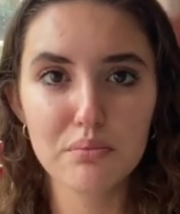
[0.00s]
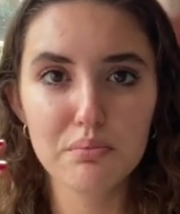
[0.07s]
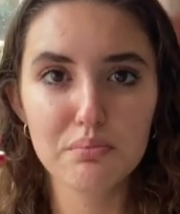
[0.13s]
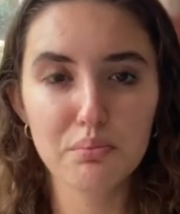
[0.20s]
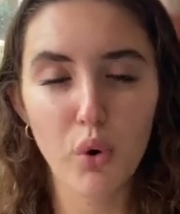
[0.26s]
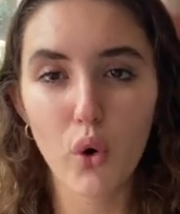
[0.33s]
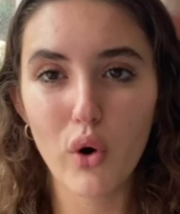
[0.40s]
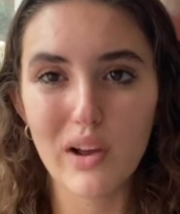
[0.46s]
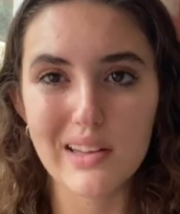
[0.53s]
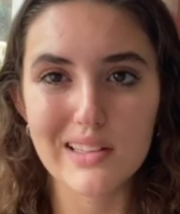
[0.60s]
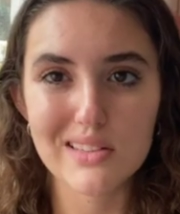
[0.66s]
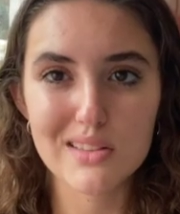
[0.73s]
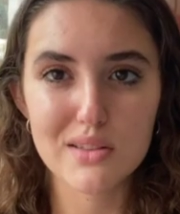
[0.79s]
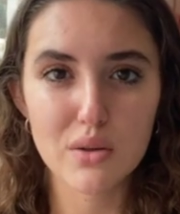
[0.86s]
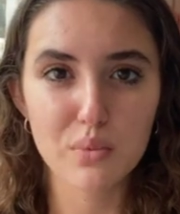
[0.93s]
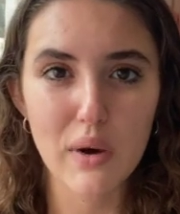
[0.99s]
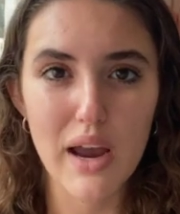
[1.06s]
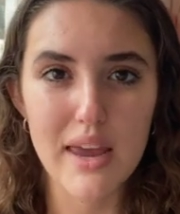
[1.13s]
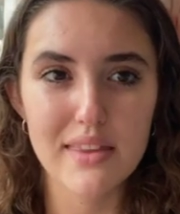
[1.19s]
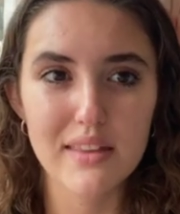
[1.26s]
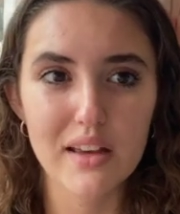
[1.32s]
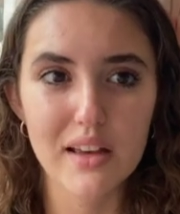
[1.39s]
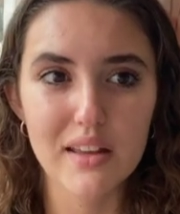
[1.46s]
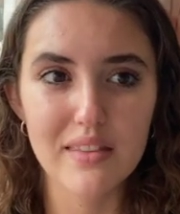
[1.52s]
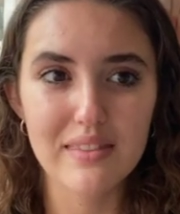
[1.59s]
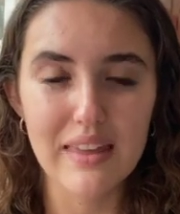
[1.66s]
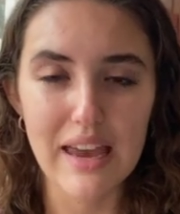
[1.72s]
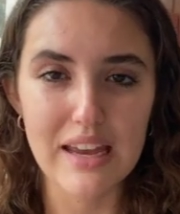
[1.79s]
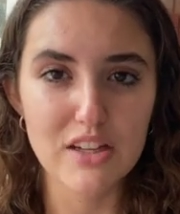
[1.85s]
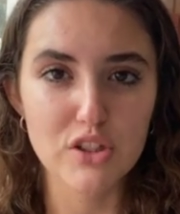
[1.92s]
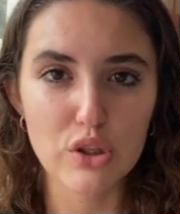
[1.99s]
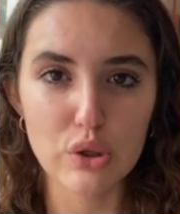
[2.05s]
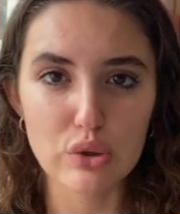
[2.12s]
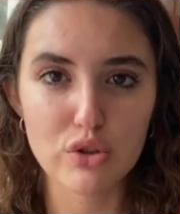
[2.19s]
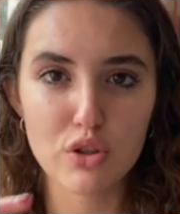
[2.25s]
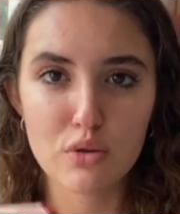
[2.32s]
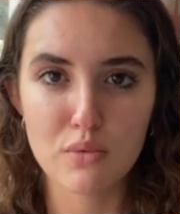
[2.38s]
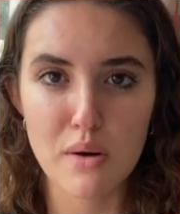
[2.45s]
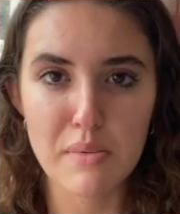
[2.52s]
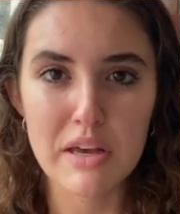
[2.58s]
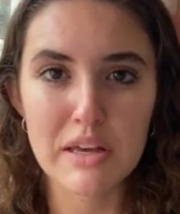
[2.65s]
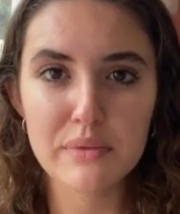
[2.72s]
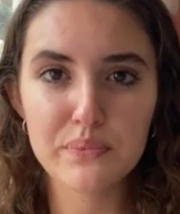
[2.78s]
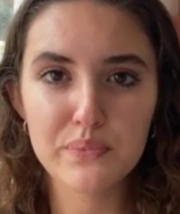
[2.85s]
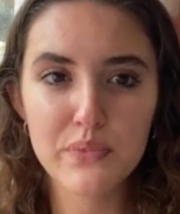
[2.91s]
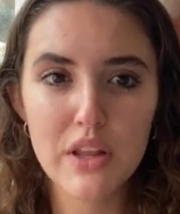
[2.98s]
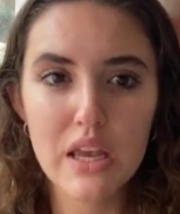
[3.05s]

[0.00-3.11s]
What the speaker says: boys the way that they do to women.